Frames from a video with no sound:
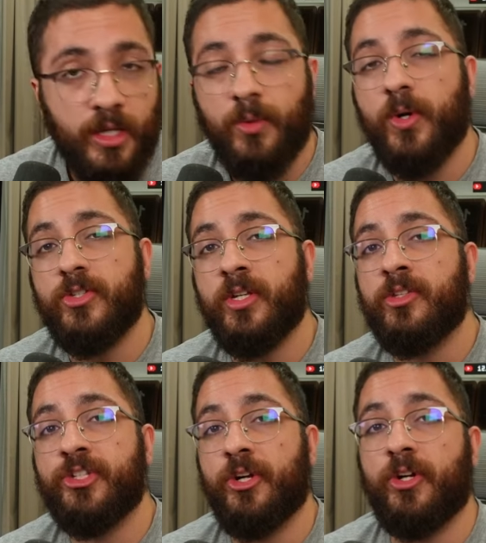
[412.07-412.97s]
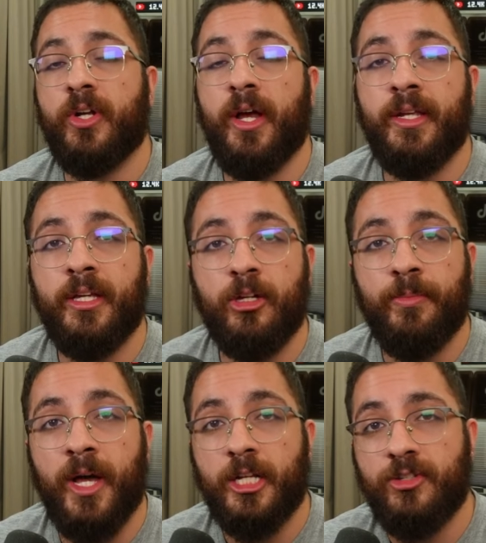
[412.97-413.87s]
It wasn't Zherka and
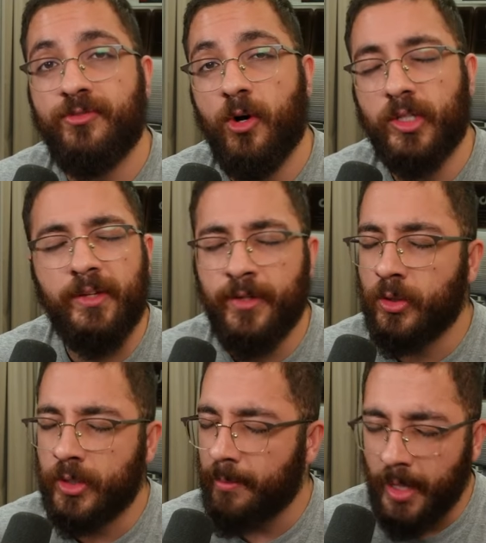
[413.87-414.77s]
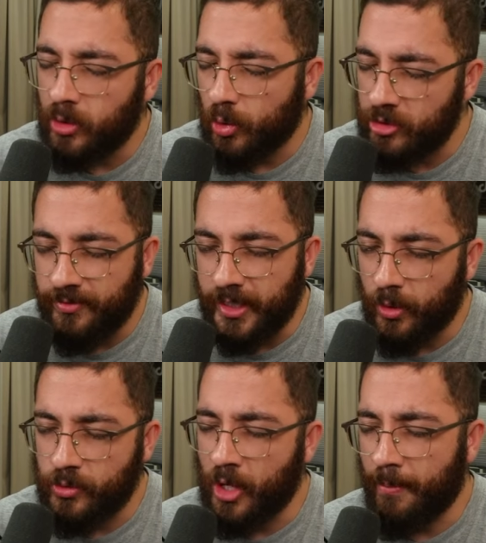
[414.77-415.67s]
Hillmike's fault, even though they made those
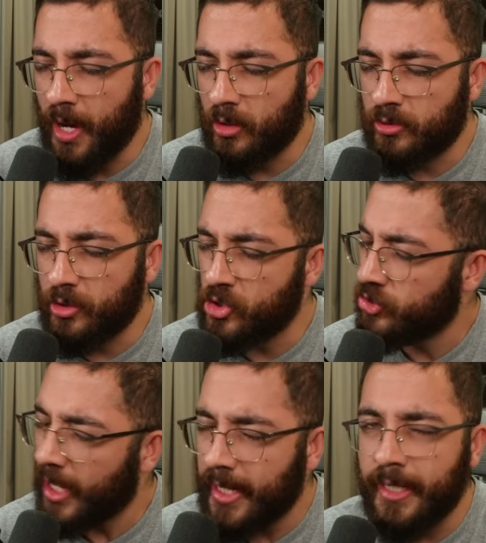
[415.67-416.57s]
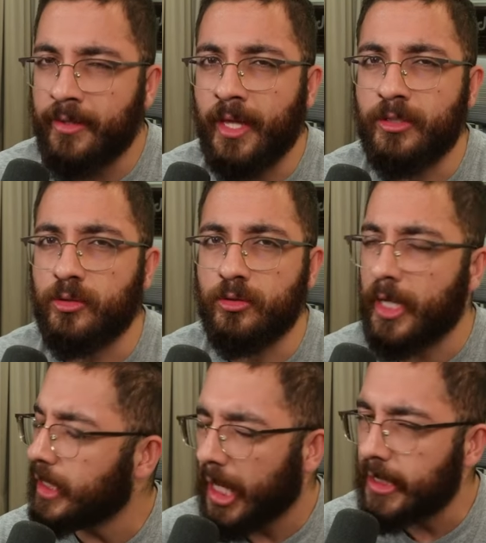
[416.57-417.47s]
videos about saying that
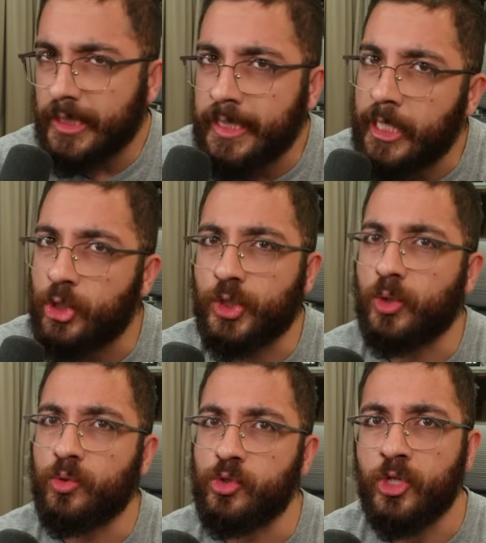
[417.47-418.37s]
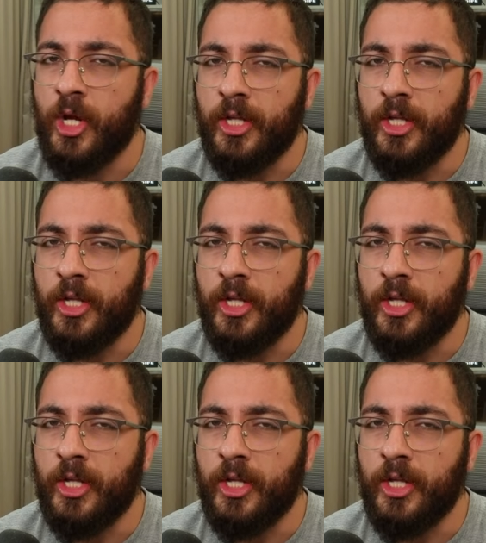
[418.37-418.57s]
they like teenage girls.